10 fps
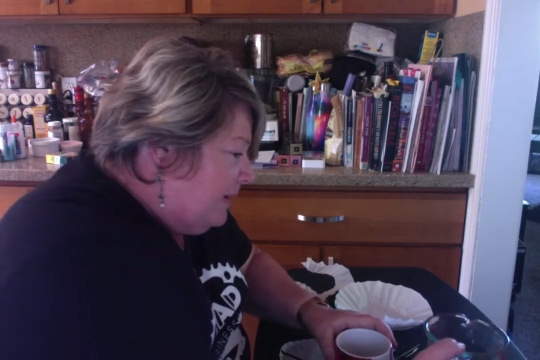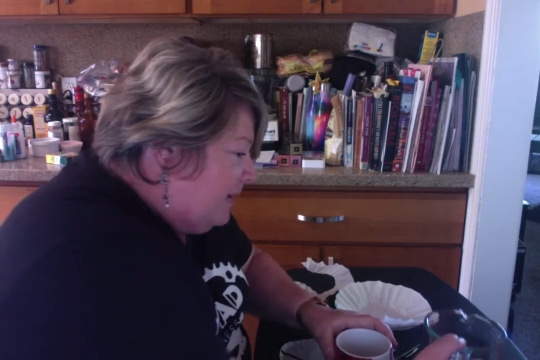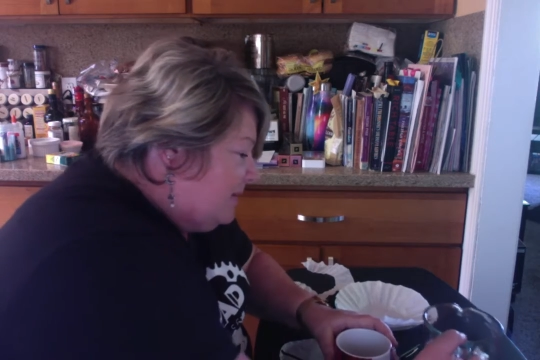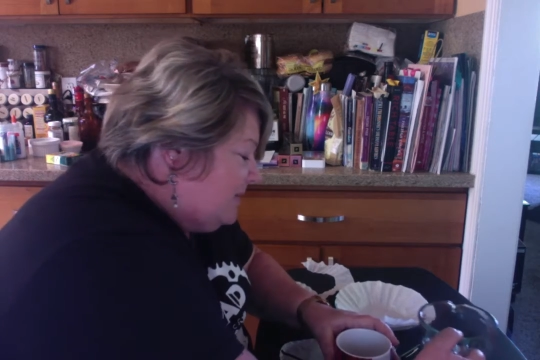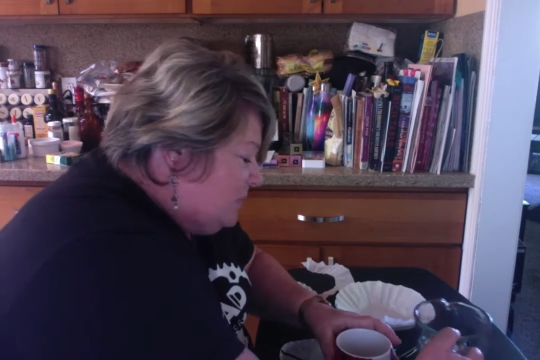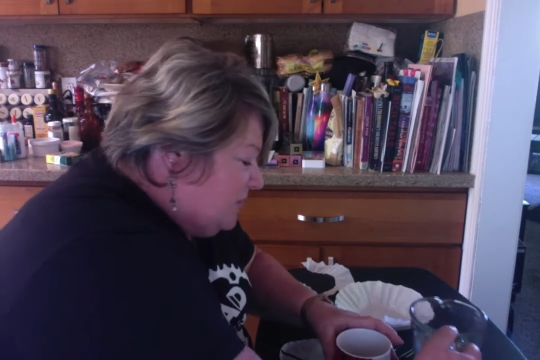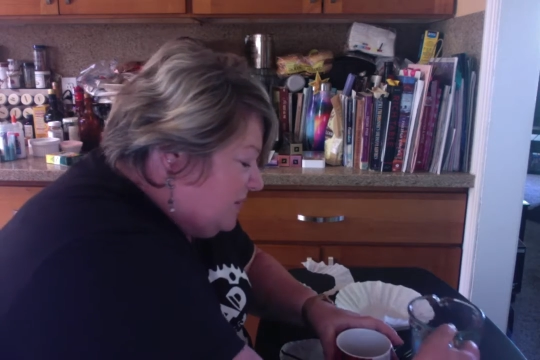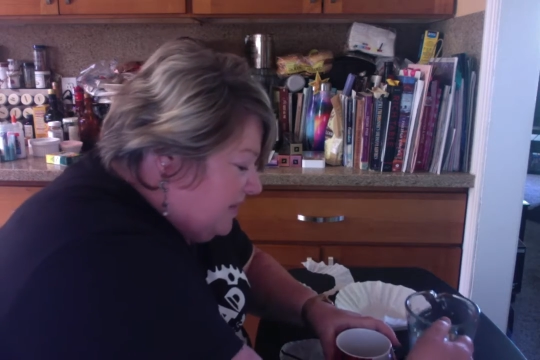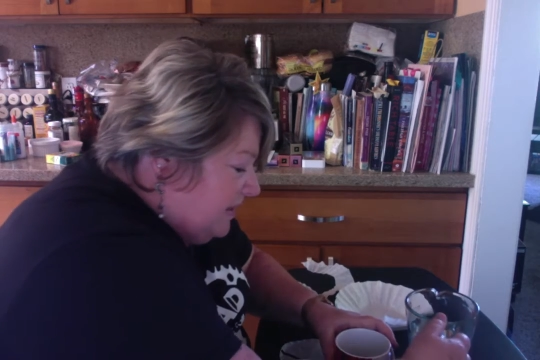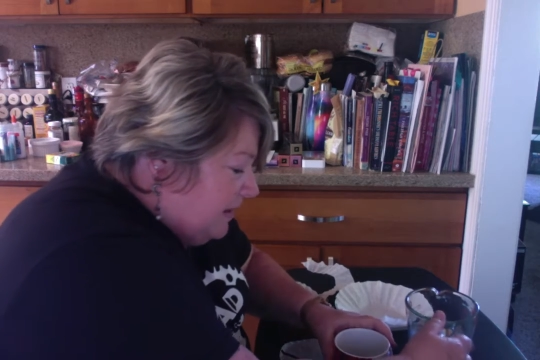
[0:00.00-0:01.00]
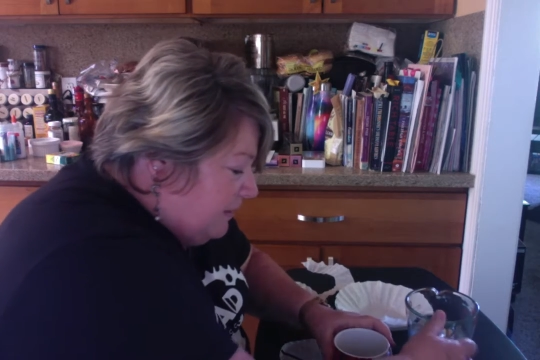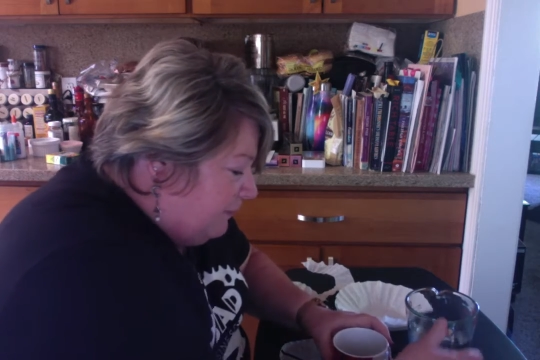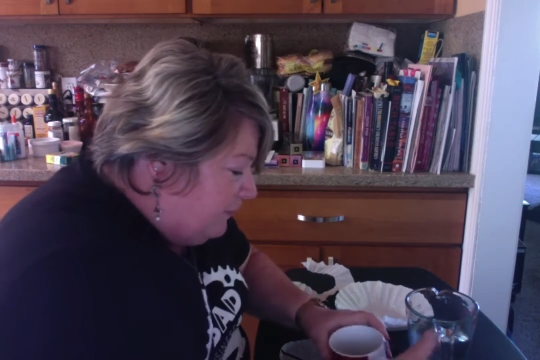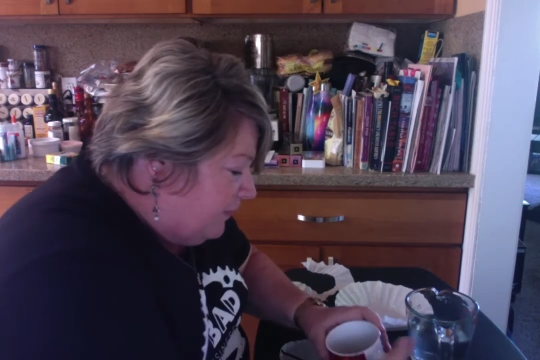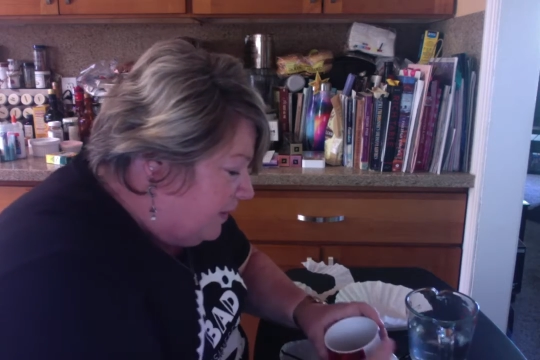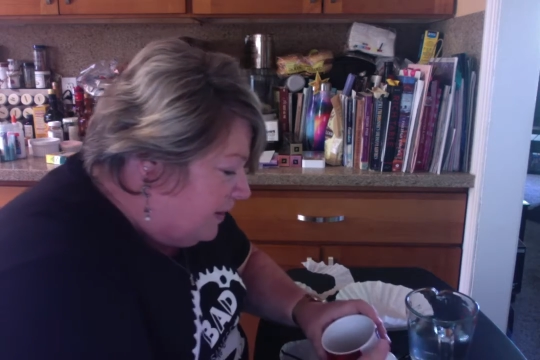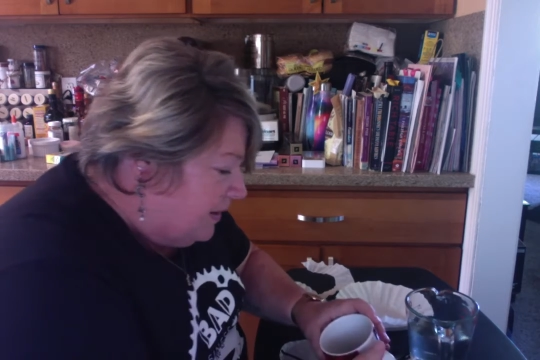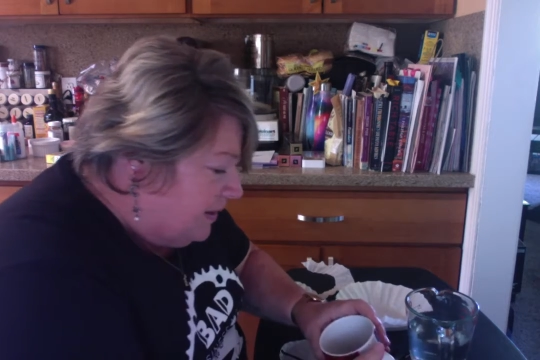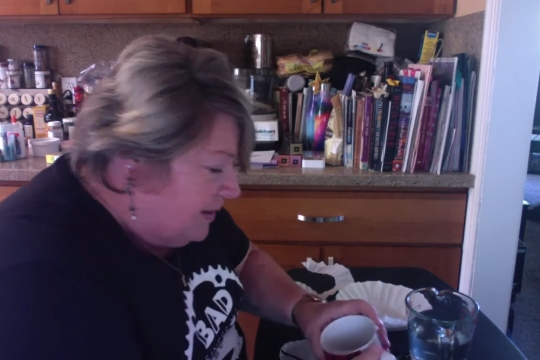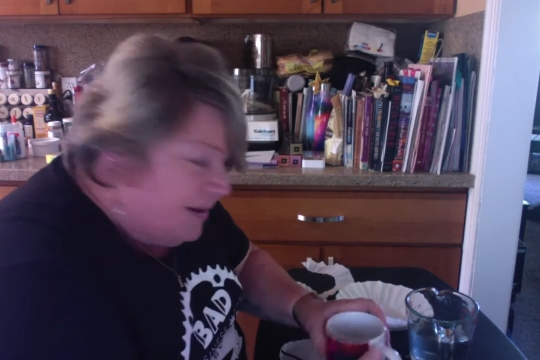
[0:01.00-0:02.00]
It's just enough
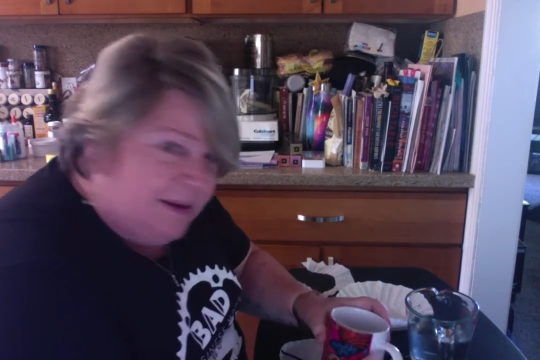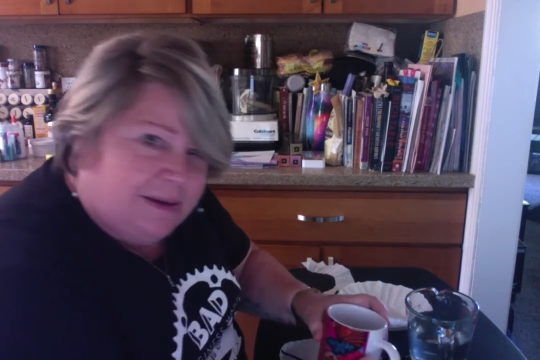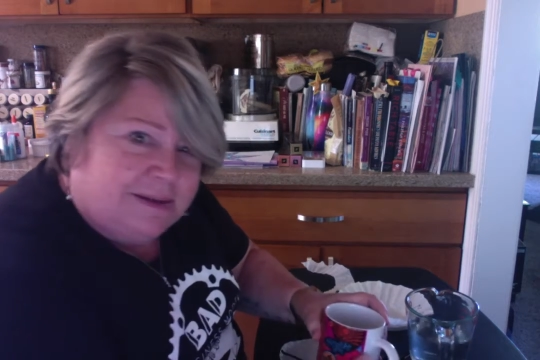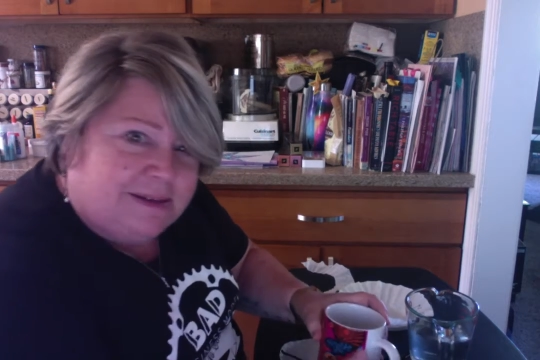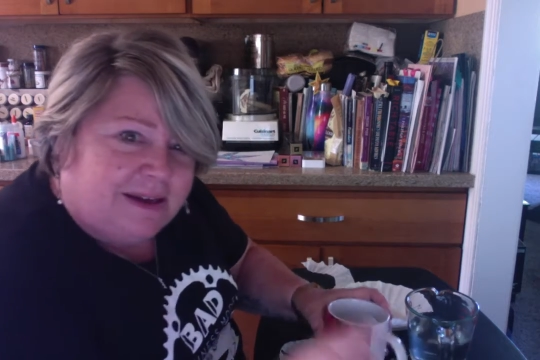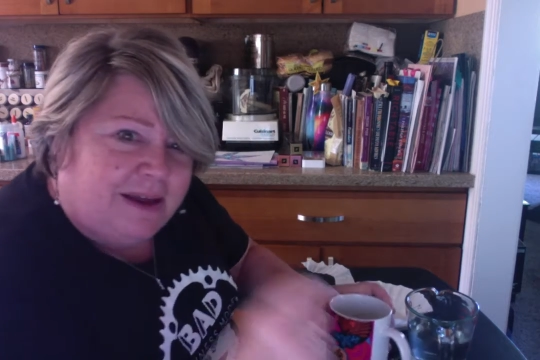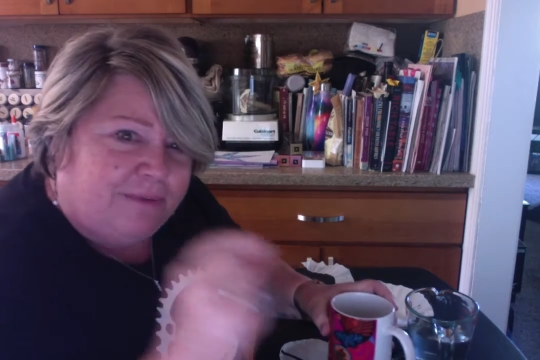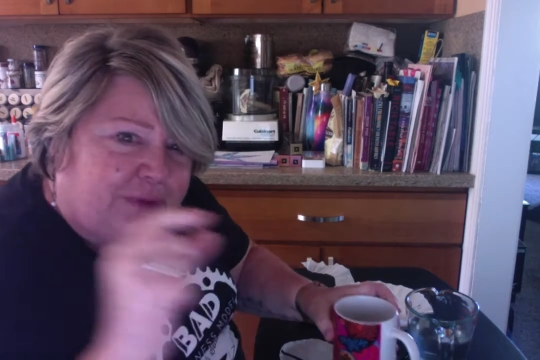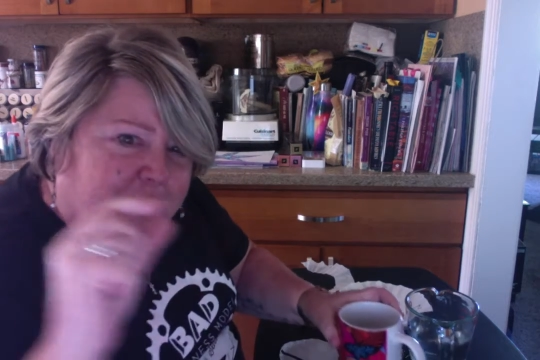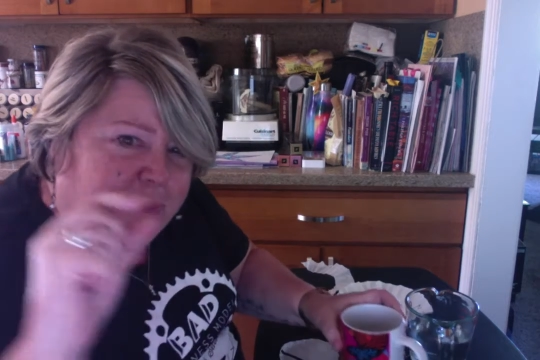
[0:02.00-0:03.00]
to cover the